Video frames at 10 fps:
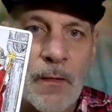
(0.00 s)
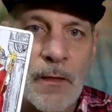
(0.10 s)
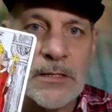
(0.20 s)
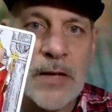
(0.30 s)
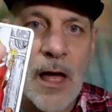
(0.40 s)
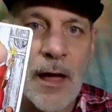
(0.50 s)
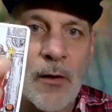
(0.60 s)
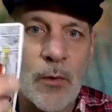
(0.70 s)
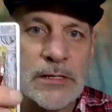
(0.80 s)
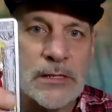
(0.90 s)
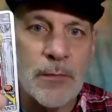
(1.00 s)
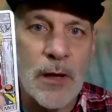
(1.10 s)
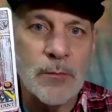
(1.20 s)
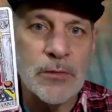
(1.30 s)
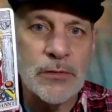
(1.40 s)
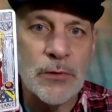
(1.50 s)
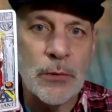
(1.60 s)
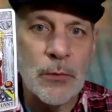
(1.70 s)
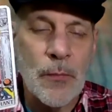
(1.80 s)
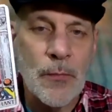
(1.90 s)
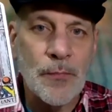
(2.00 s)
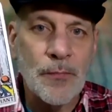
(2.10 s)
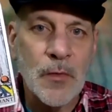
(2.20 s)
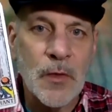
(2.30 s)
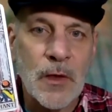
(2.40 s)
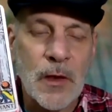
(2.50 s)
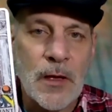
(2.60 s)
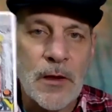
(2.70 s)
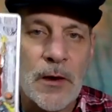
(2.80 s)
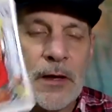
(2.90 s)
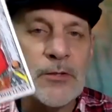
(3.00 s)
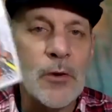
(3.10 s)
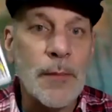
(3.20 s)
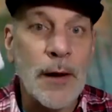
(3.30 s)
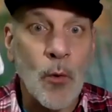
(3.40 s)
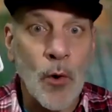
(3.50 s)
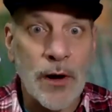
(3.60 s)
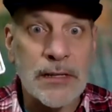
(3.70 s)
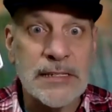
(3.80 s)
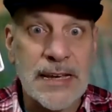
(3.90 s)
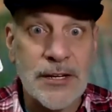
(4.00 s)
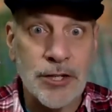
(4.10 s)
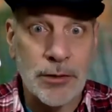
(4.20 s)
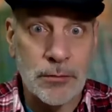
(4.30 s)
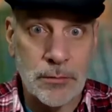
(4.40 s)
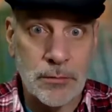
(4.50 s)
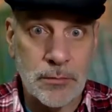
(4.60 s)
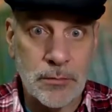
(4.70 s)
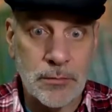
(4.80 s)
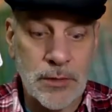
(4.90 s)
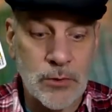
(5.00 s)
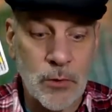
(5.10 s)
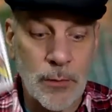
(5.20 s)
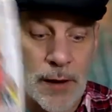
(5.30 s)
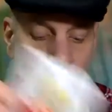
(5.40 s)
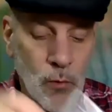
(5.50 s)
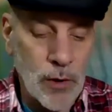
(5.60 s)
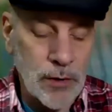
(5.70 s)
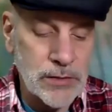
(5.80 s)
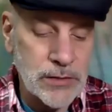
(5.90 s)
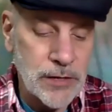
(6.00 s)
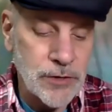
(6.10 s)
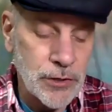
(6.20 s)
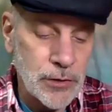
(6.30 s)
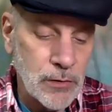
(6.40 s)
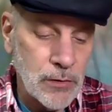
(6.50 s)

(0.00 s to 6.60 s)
There's a higher wisdom comes through you know, he's all about organization. He's all about organization.